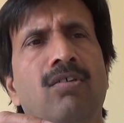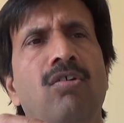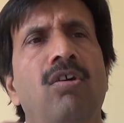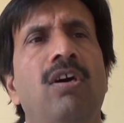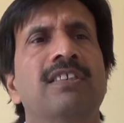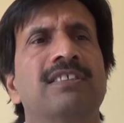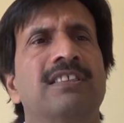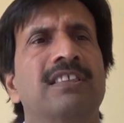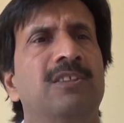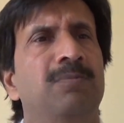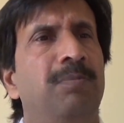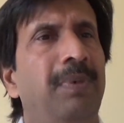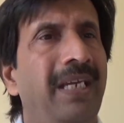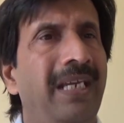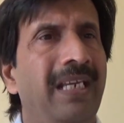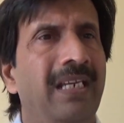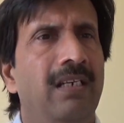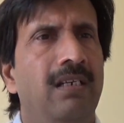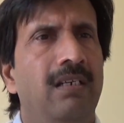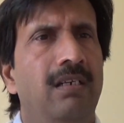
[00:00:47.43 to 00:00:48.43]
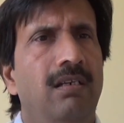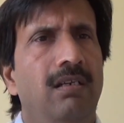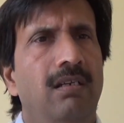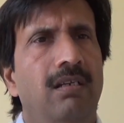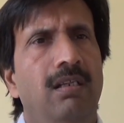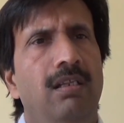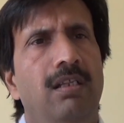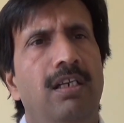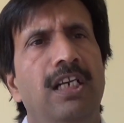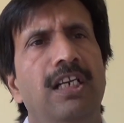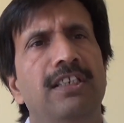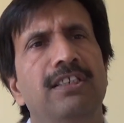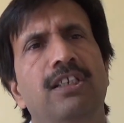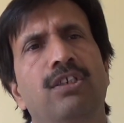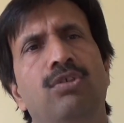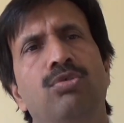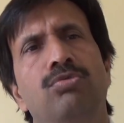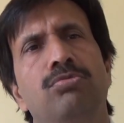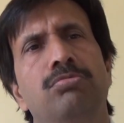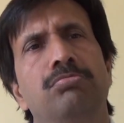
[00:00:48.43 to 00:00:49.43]
causes pain
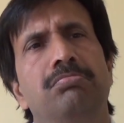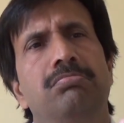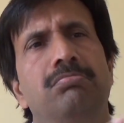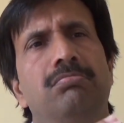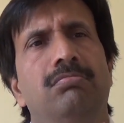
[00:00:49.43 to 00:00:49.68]
related to